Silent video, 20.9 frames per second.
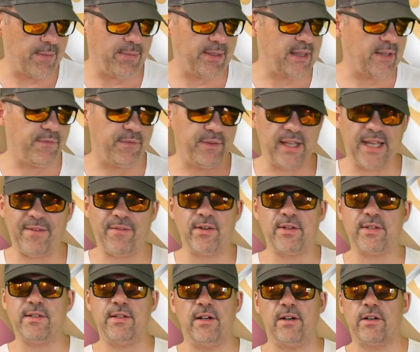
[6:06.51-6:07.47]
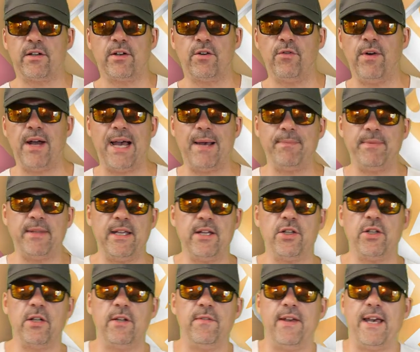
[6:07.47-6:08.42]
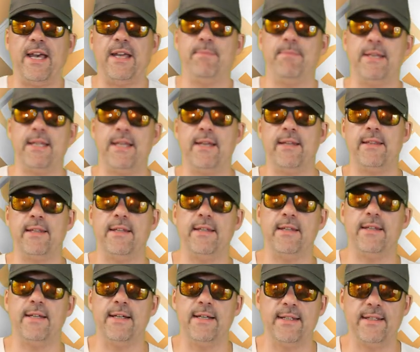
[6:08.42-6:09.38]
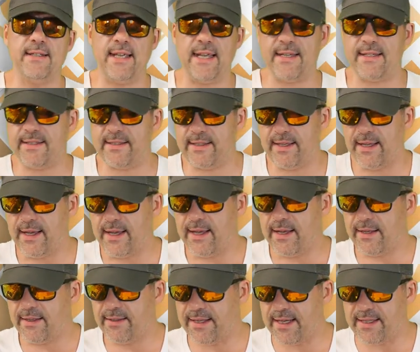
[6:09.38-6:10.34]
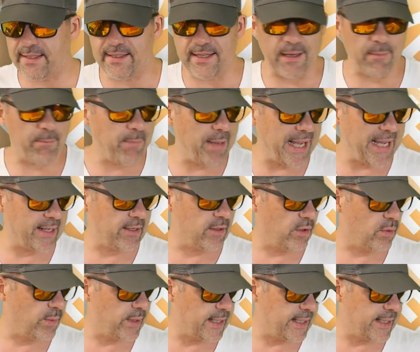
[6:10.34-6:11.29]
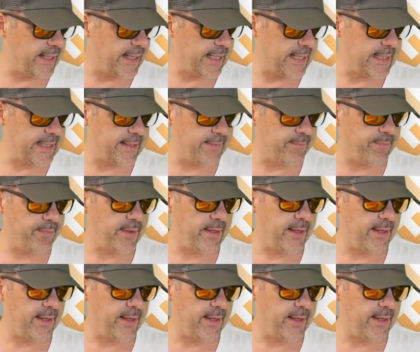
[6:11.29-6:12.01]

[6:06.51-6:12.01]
But the flavors are crap. They should have had me on the uh, taste tasting panel when I uh,